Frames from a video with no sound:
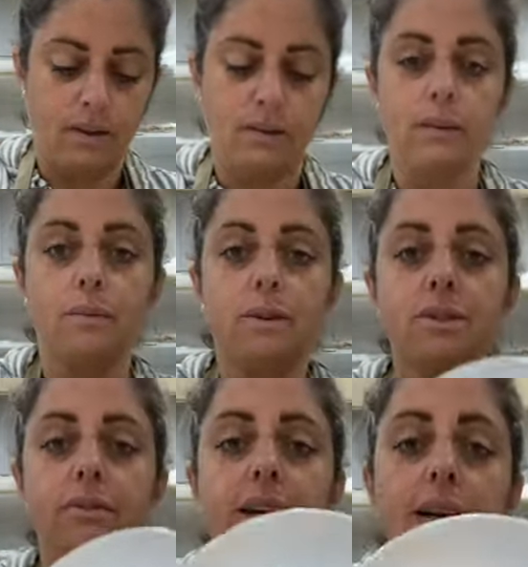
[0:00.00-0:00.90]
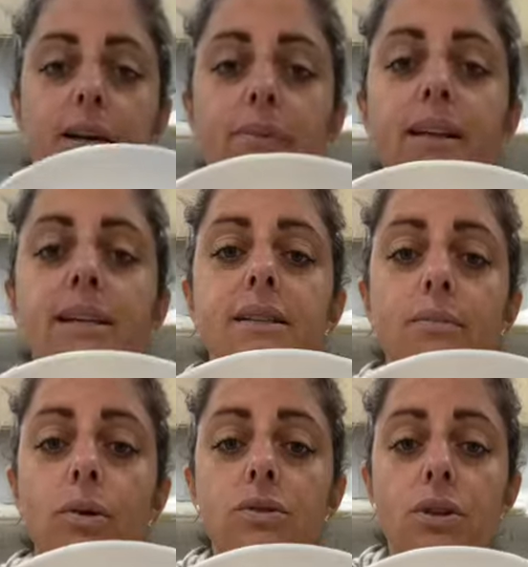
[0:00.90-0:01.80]
Once you've got it in place and
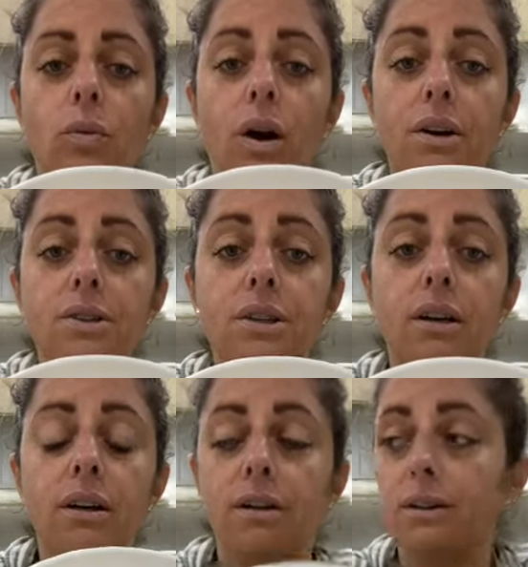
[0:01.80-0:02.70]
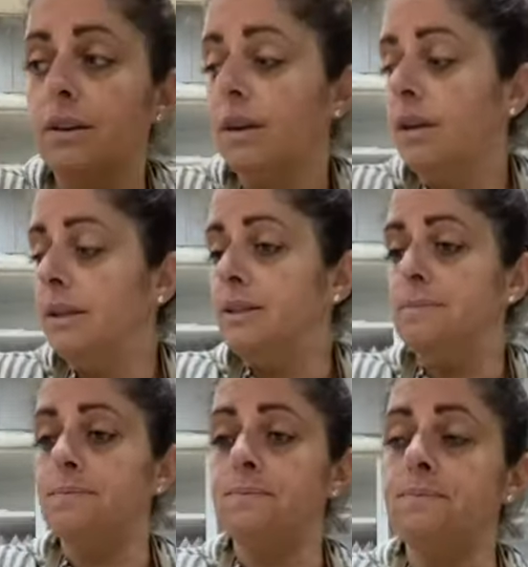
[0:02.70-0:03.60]
most of the water's gone,
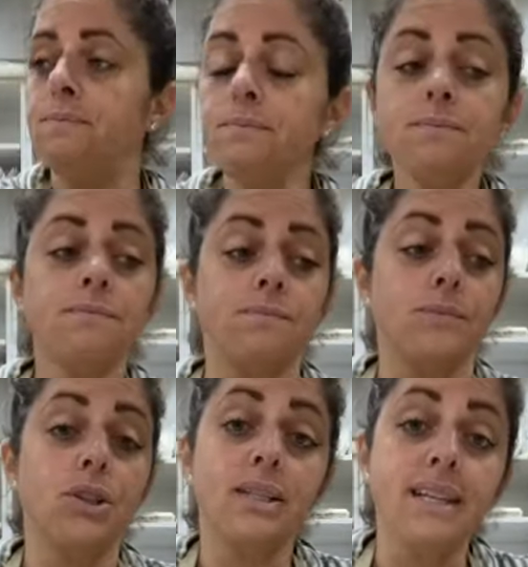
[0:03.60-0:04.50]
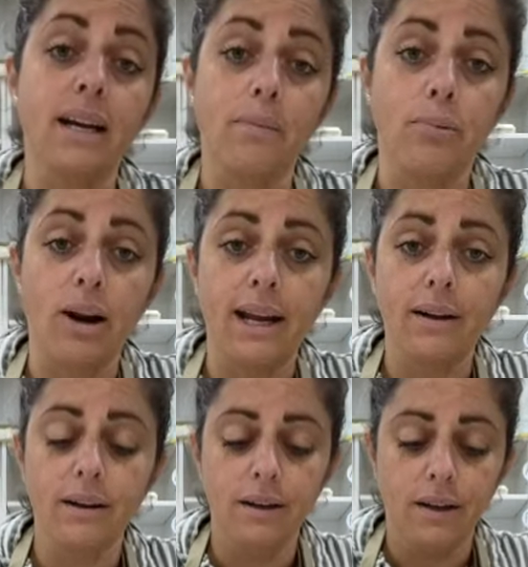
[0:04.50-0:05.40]
you can take a
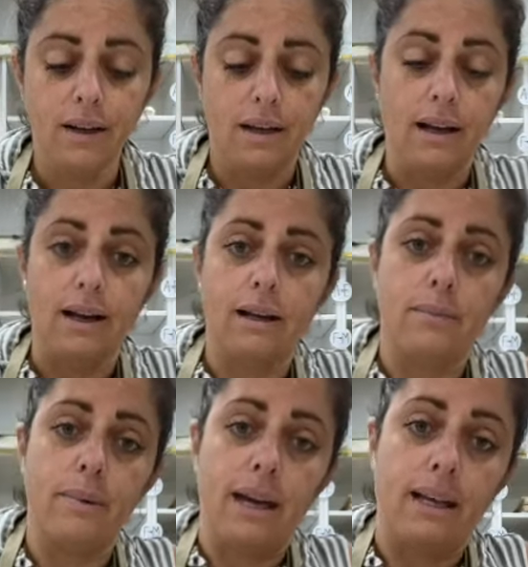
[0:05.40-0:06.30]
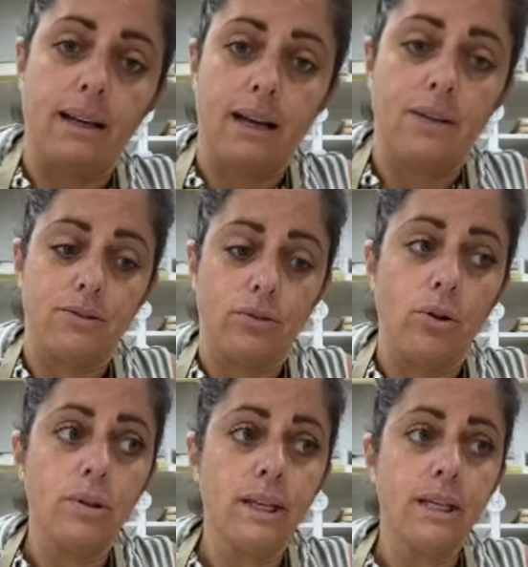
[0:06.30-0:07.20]
brayer and kind
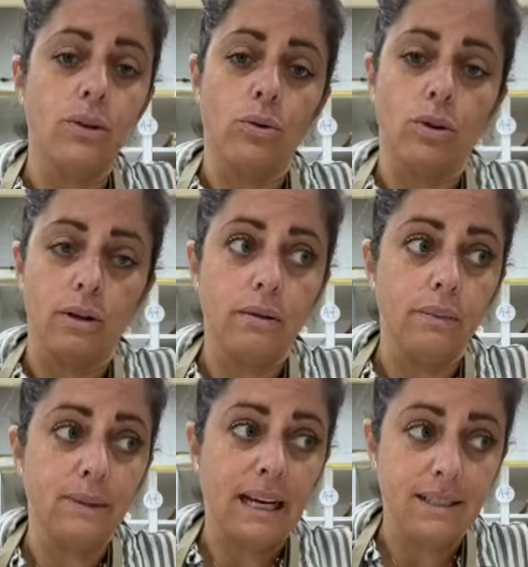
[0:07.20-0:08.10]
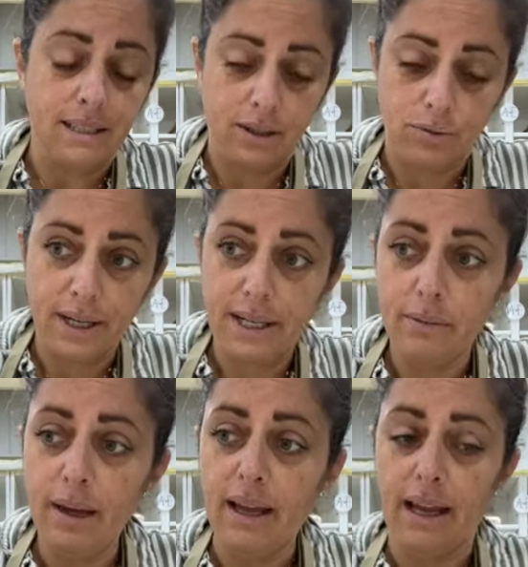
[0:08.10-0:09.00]
roll it, or a plastic
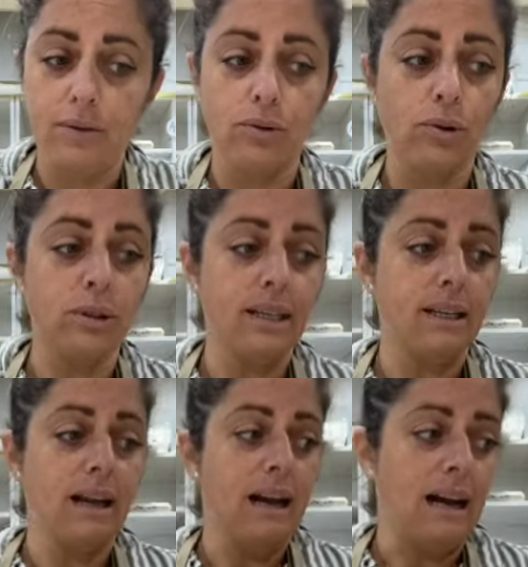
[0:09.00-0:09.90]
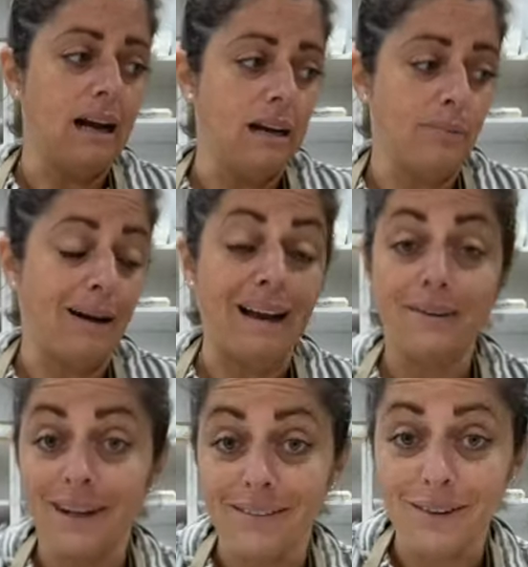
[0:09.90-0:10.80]
rib and roll it. I don't
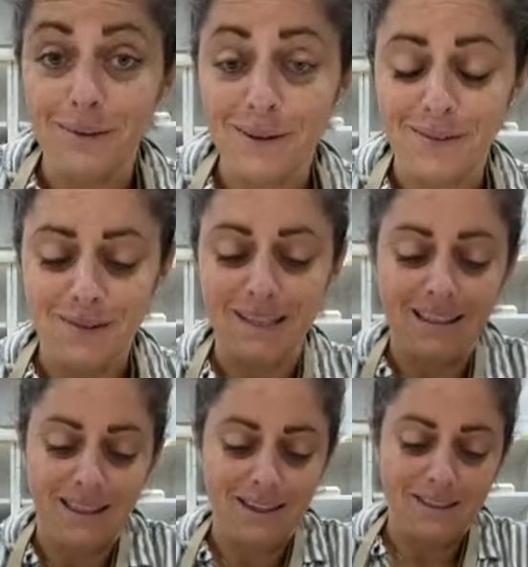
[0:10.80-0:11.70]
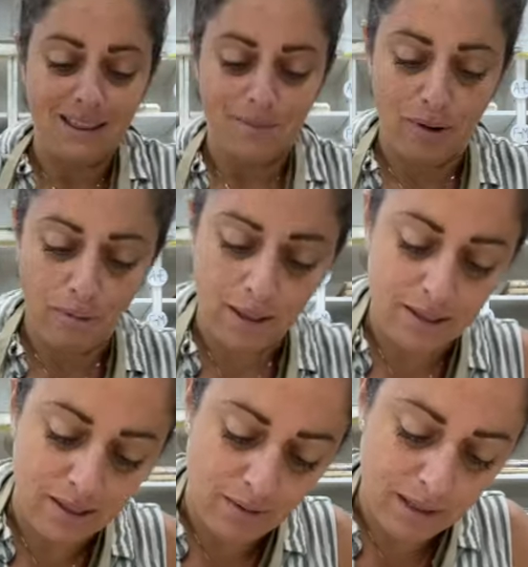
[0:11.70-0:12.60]
have either one of those things at the moment,
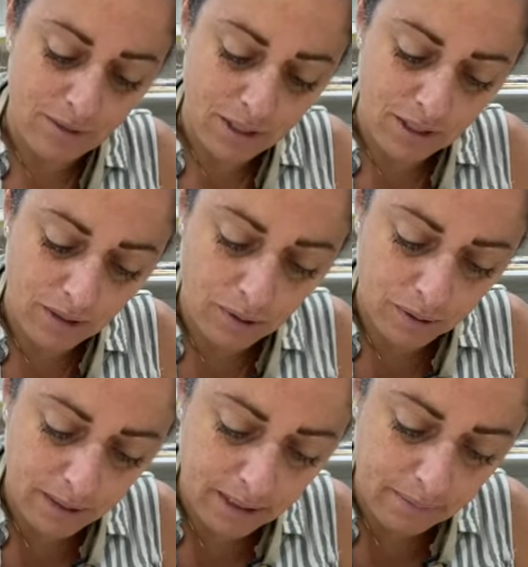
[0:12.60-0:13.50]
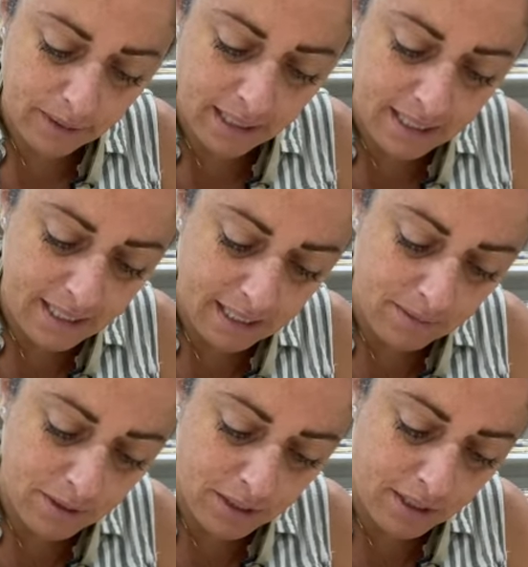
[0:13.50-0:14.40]
so I'm just going to hold it in place and I'm
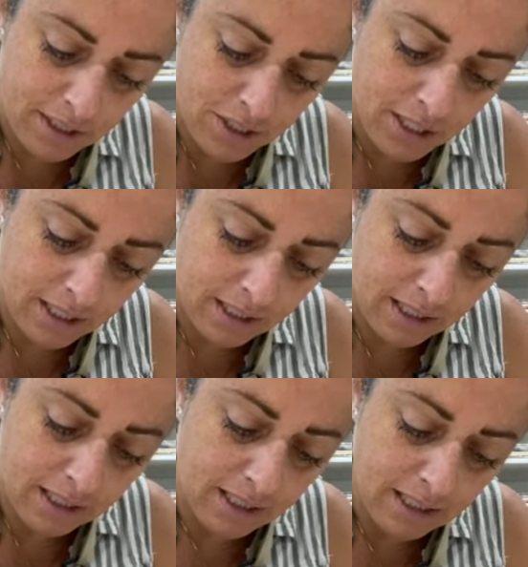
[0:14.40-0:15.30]
just going to gently